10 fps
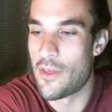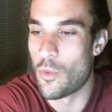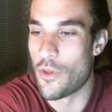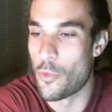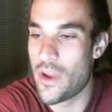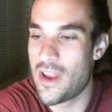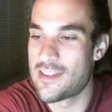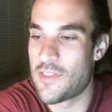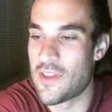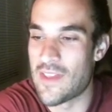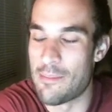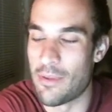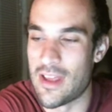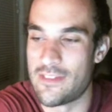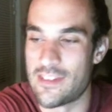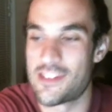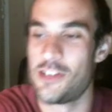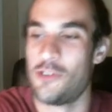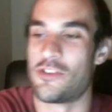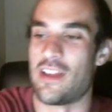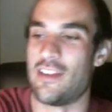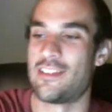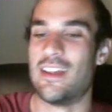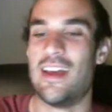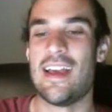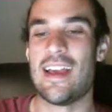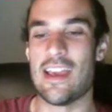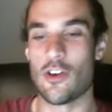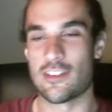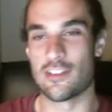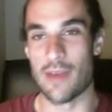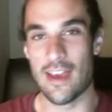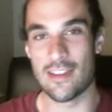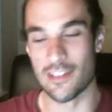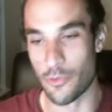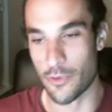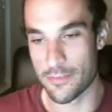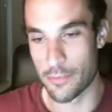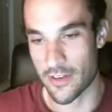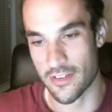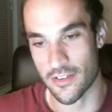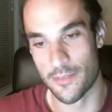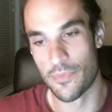what the weirdest thing they believed as children is. He got some excellent responses.